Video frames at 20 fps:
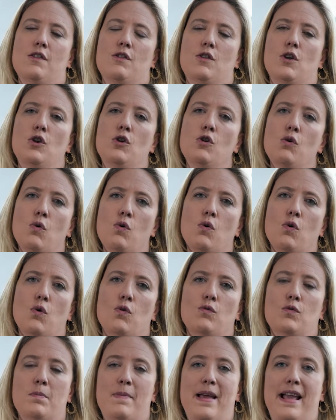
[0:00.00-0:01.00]
the
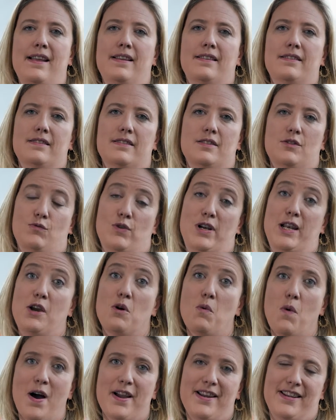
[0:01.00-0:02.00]
law remains really
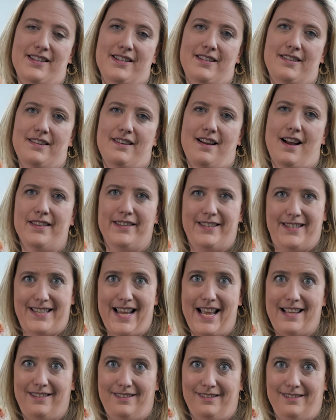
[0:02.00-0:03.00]
quite
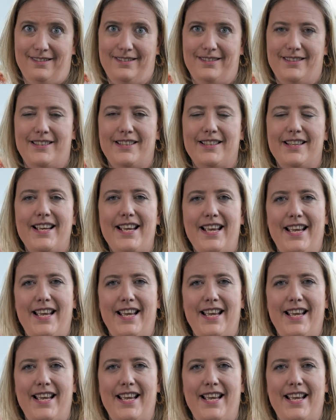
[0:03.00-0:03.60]
unsettled